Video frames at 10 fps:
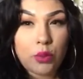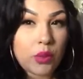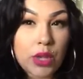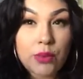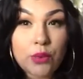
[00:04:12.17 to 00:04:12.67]

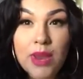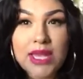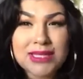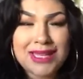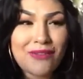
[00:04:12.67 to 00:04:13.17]
we were
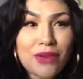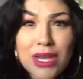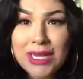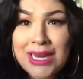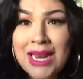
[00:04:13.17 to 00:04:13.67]
raised give her
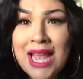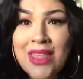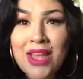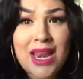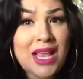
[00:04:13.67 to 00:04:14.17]
a good
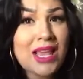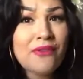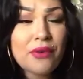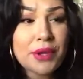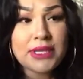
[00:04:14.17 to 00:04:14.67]
nalgada like
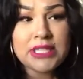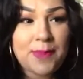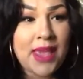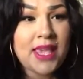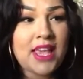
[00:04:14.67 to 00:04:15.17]
give her a good
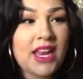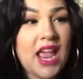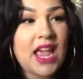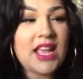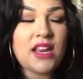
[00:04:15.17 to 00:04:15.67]
spanking
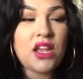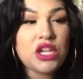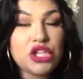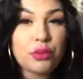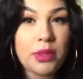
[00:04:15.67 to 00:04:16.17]
and
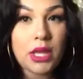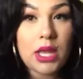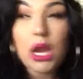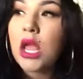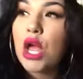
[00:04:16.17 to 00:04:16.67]
she'll be
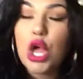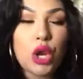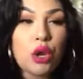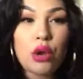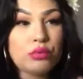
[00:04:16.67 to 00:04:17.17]
good
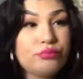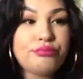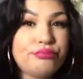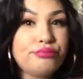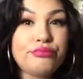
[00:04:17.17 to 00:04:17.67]
no
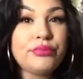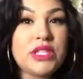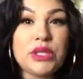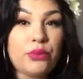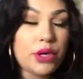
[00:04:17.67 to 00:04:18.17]
mm -mm,
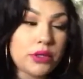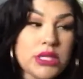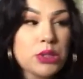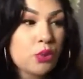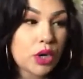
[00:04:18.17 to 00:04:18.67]
doesn't work
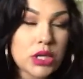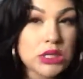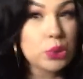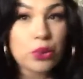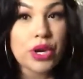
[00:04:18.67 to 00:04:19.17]
doesn't work
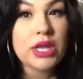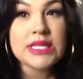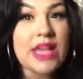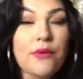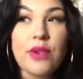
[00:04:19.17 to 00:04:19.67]
doesn't work
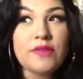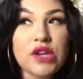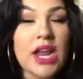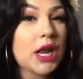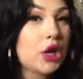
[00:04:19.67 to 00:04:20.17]
because i we've
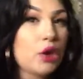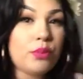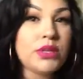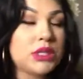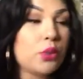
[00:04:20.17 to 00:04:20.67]
tried it
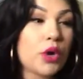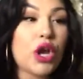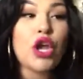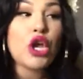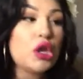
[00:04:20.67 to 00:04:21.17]
nope doesn't
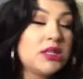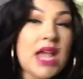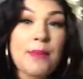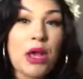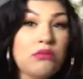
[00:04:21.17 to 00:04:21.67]
work
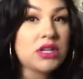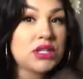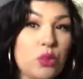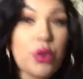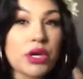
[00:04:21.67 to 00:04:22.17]
timeout
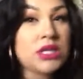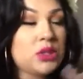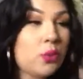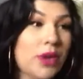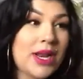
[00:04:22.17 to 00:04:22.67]
doesn't work
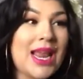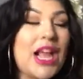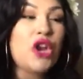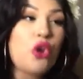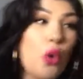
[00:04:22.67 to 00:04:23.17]
doesn't work
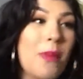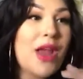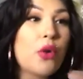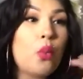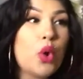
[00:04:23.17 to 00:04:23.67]
like no
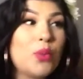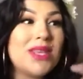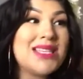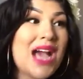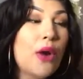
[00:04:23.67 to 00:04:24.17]
matter what
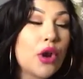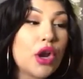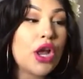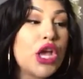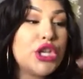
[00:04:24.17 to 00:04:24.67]
we tell
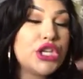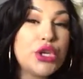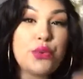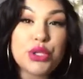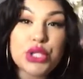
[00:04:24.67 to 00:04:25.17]
her
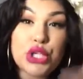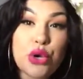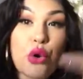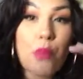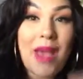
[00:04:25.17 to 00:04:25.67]
she will
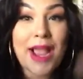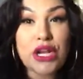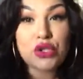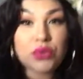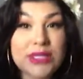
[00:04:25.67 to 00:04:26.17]
still go
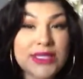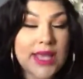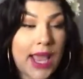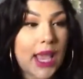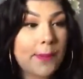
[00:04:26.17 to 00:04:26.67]
back and do the
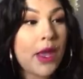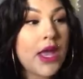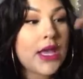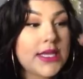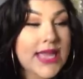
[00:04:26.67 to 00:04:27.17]
same
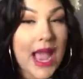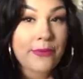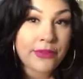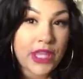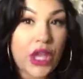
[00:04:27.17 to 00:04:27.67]

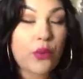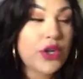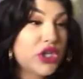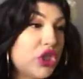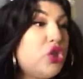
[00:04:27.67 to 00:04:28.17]
damn thing
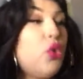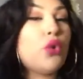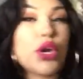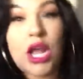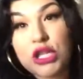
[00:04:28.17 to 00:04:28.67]
we just
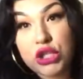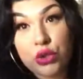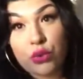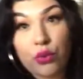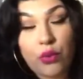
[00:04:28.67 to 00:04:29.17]
told her not
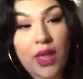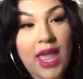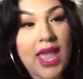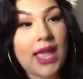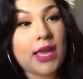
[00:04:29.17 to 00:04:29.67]
to
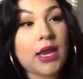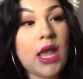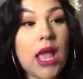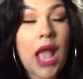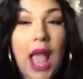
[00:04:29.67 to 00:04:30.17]
and
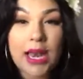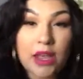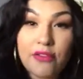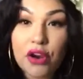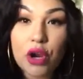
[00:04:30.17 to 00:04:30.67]
i
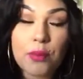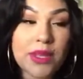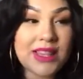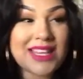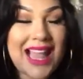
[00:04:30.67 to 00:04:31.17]
love her
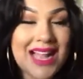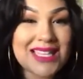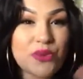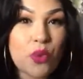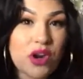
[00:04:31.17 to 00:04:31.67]
but
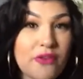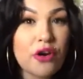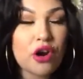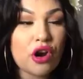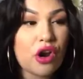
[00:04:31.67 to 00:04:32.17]
that's one of
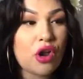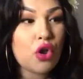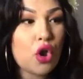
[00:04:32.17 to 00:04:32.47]
her